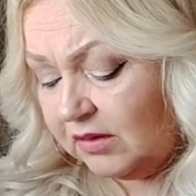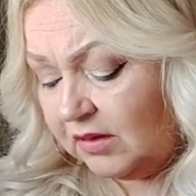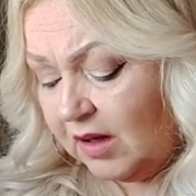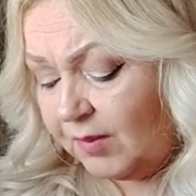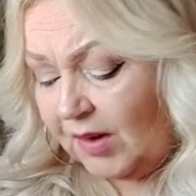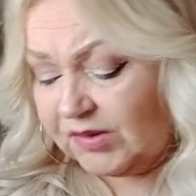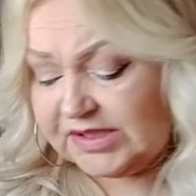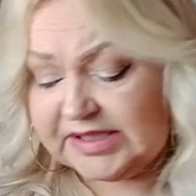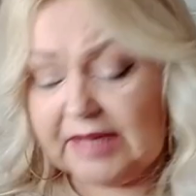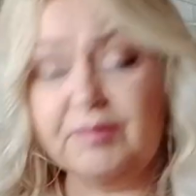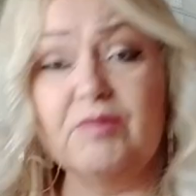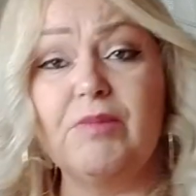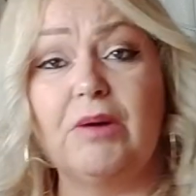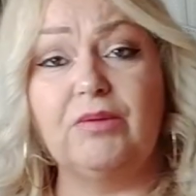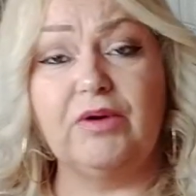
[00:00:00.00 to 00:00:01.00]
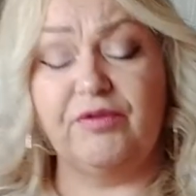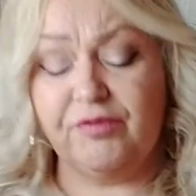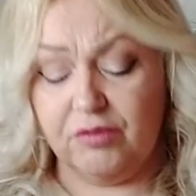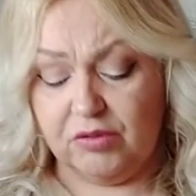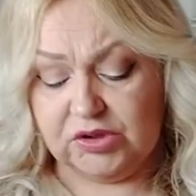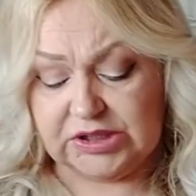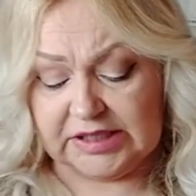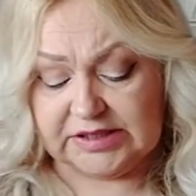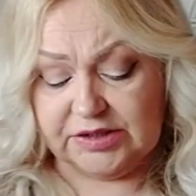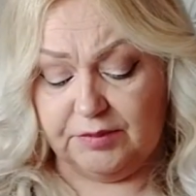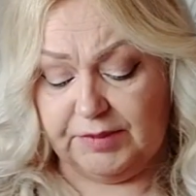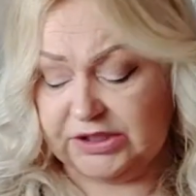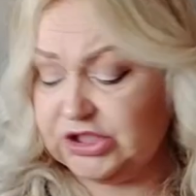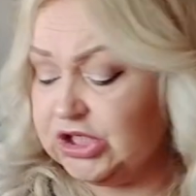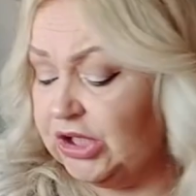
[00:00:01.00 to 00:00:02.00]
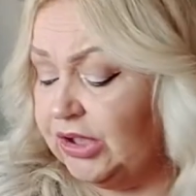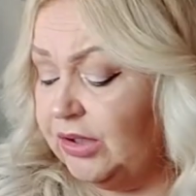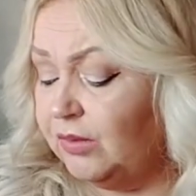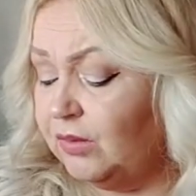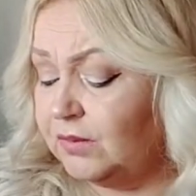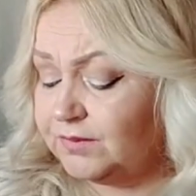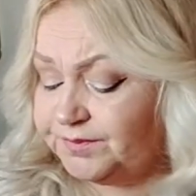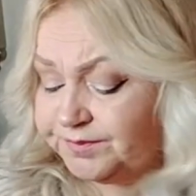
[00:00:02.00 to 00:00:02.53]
about the same amount of fruit as number 2.